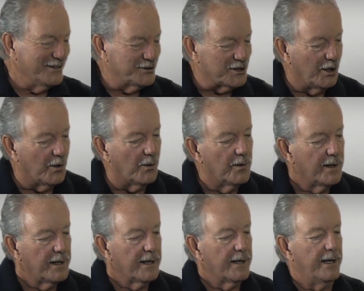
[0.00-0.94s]
And so
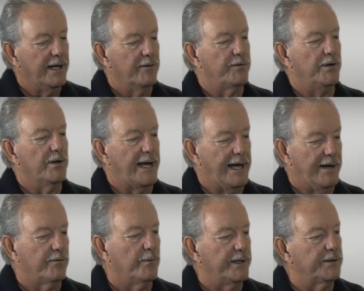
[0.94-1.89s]
if you
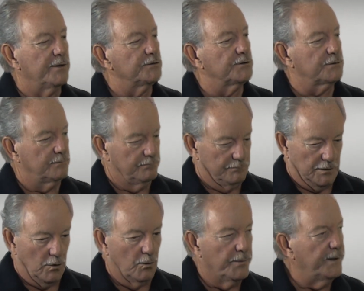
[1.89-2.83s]
have windows
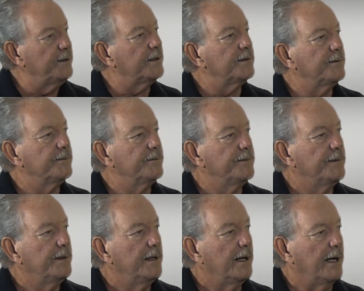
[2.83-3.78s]
opened
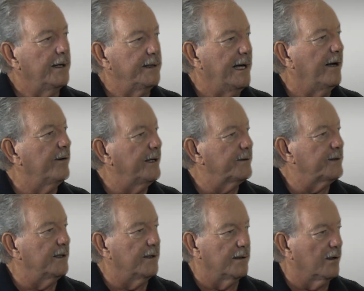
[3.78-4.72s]
down at
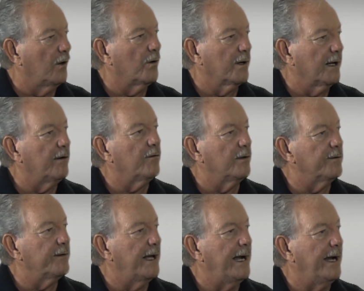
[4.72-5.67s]
the lower level
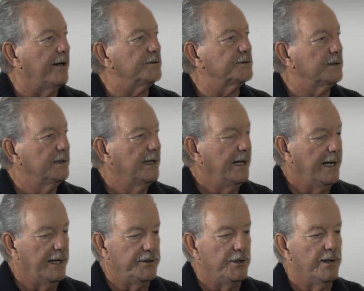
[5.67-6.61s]
of the house,
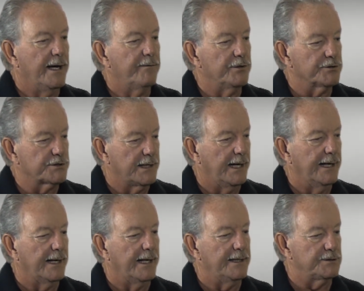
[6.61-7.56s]
and you have your
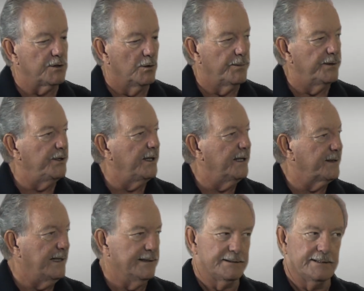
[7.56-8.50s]
skylights open, you
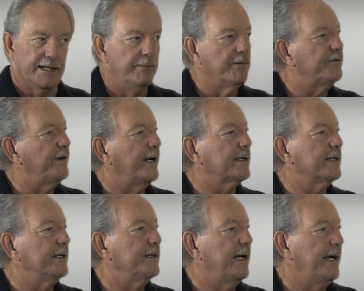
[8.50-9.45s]
get that same effect
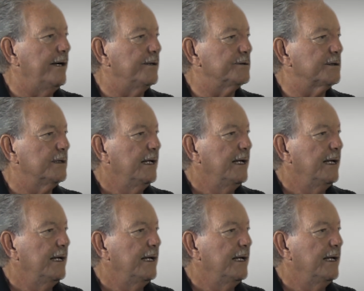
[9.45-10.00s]
in the house.